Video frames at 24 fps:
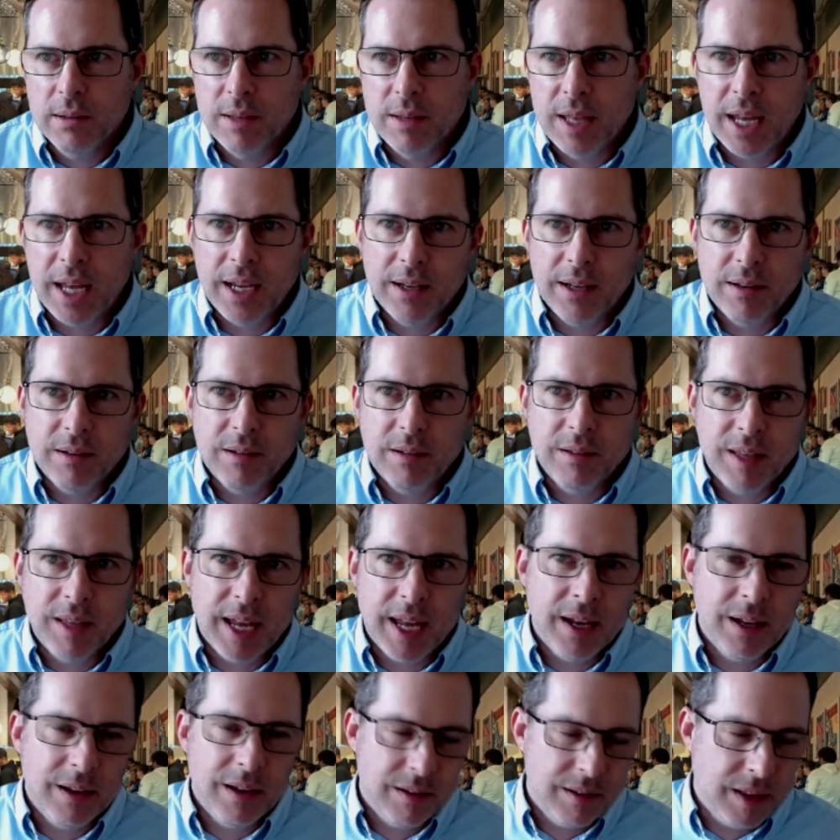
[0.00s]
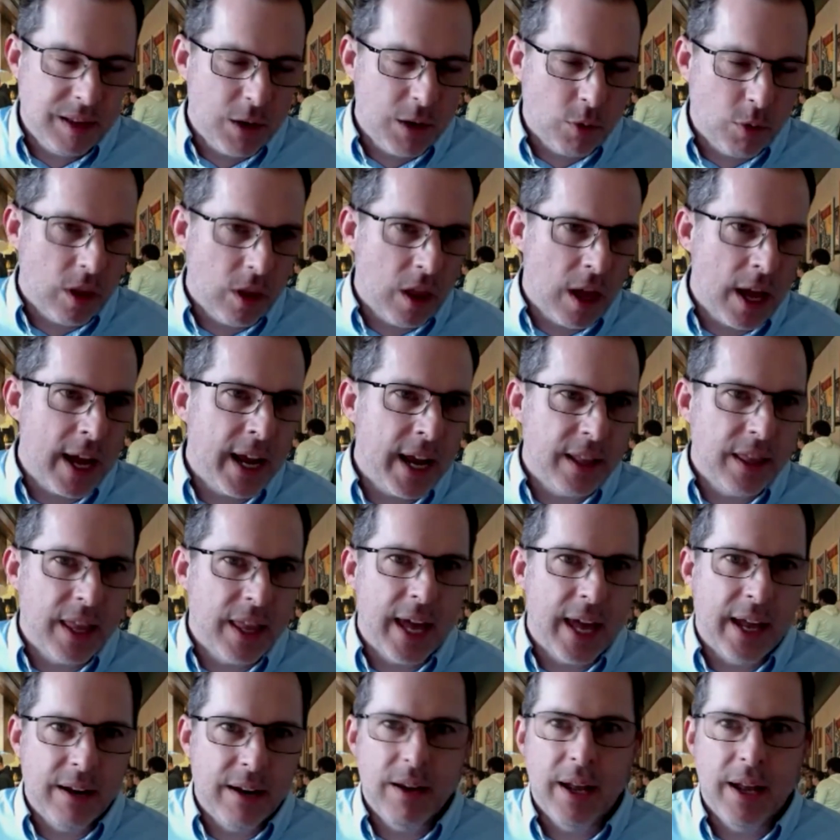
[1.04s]
they rely on
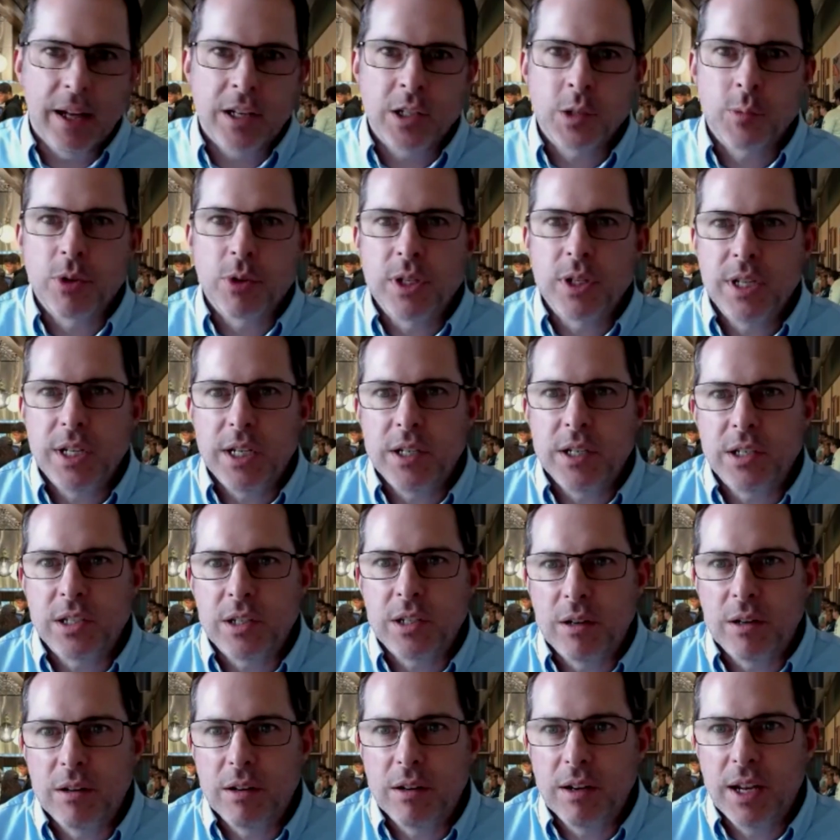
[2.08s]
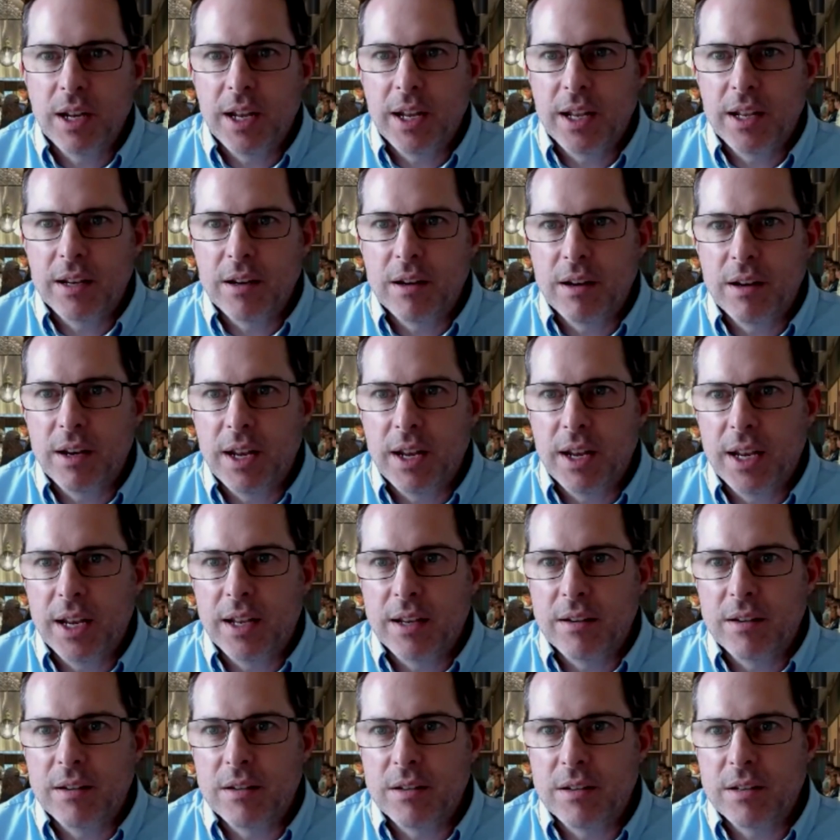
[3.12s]
that expertise,
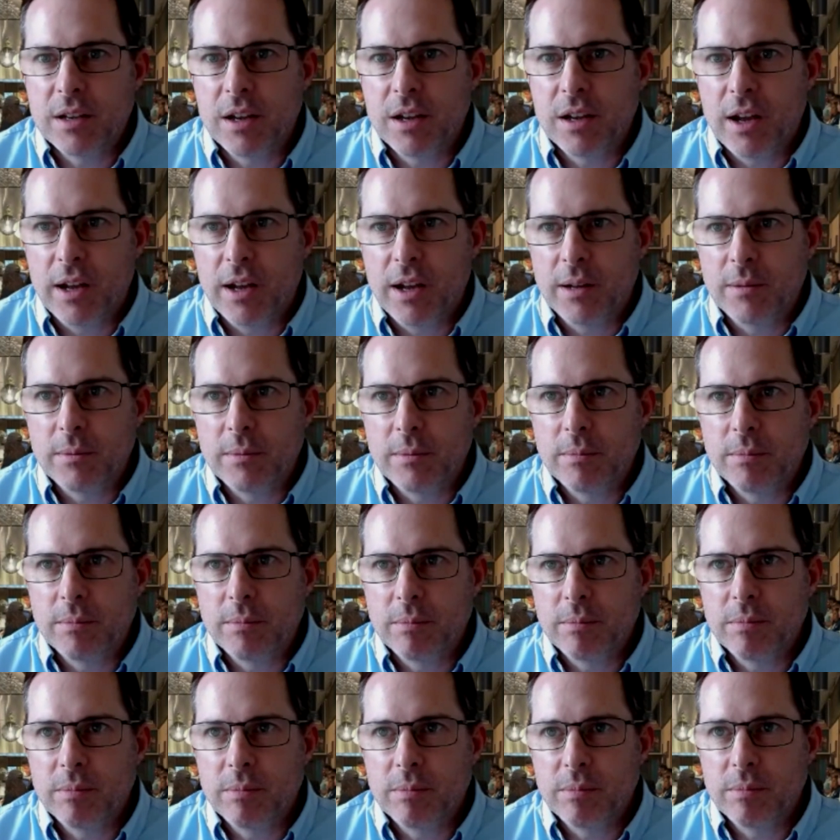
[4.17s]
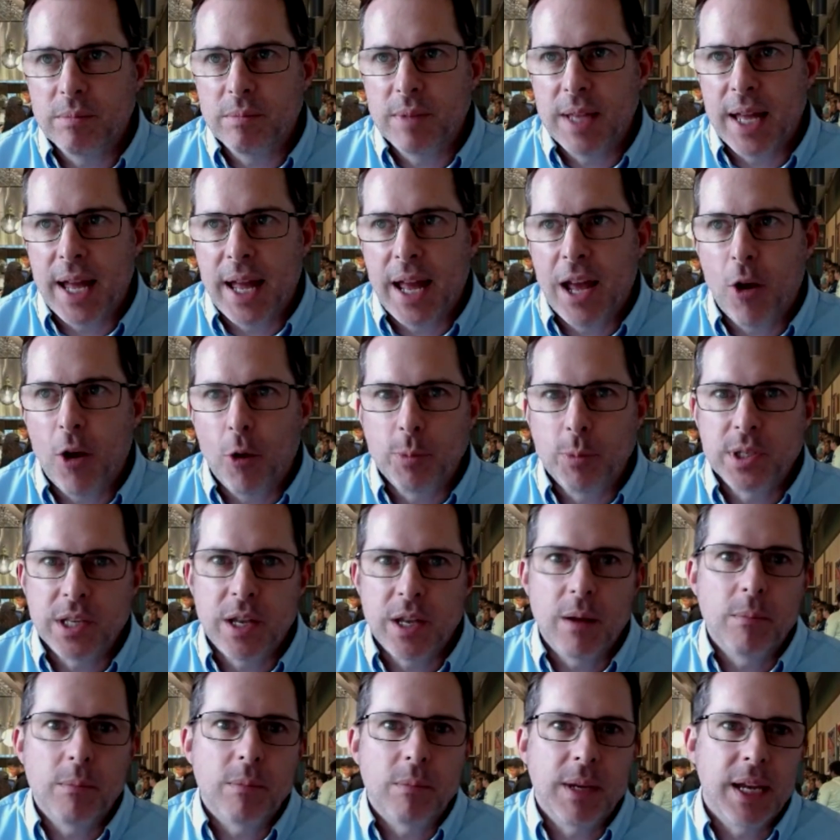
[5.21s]
and that helps
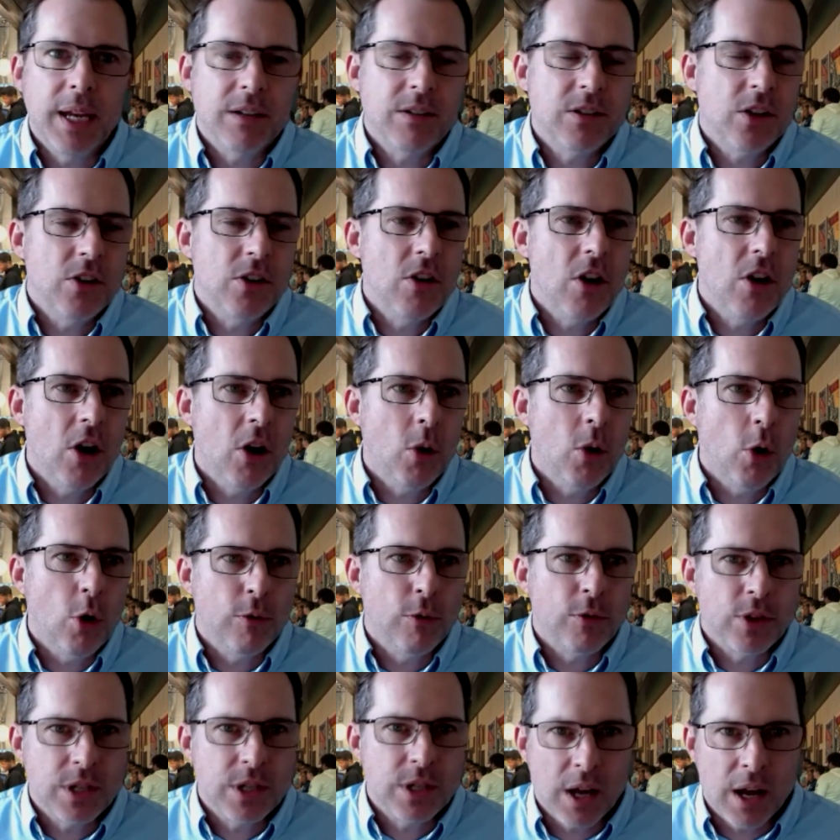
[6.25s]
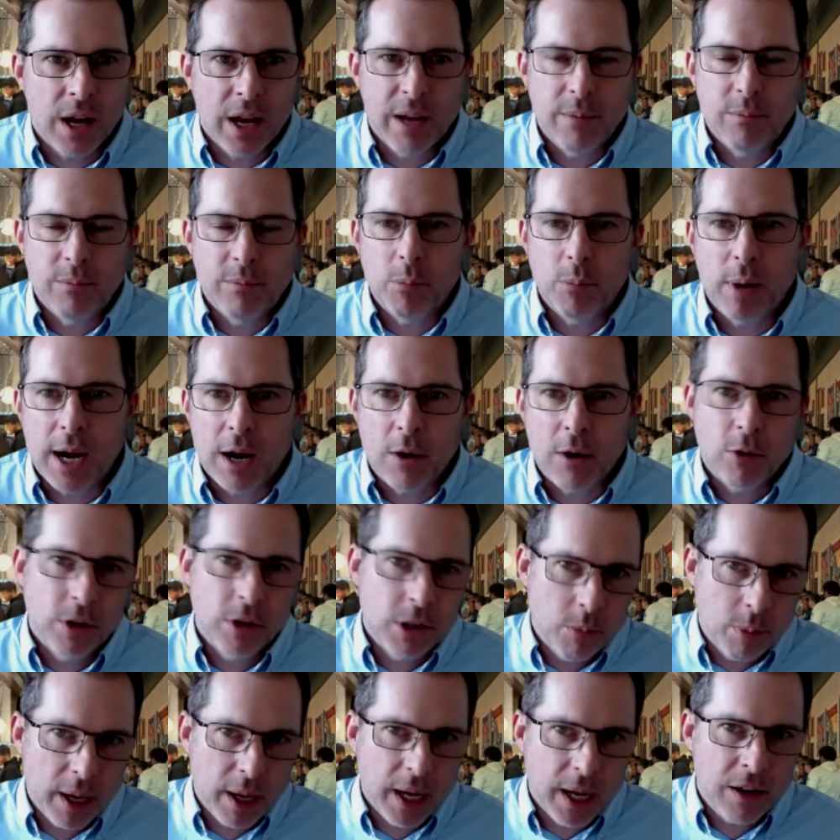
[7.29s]
them get to know over time the power of
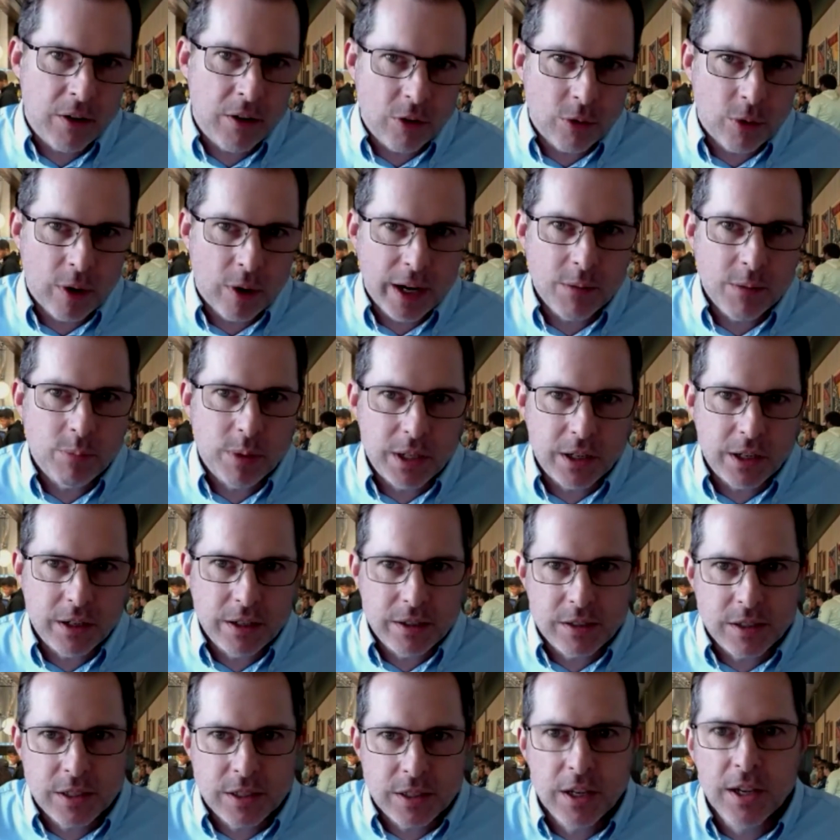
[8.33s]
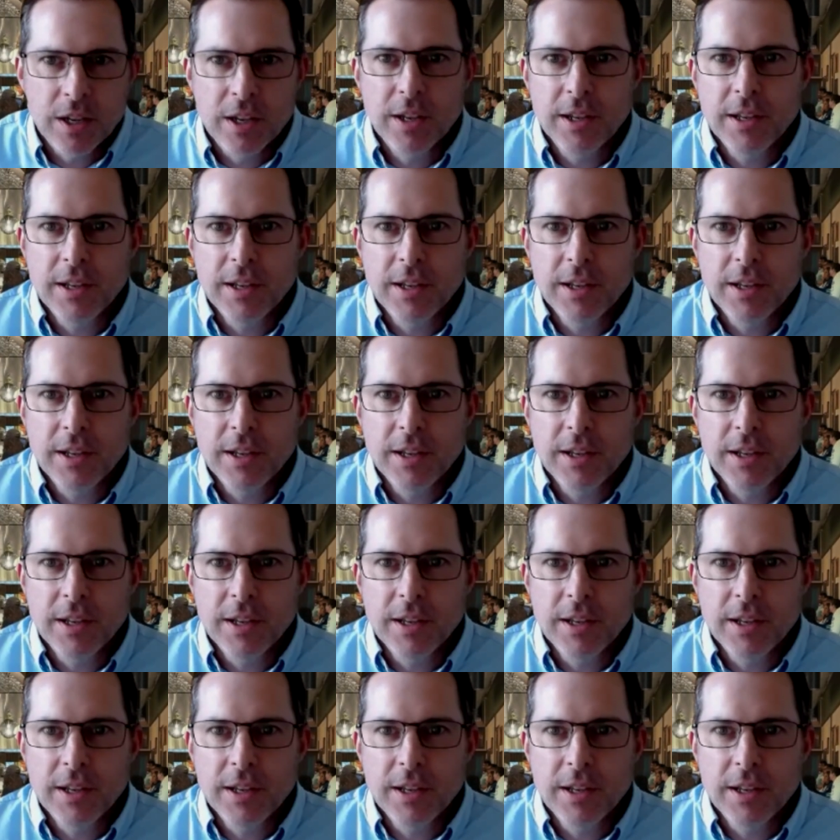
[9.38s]
the panel, right? Because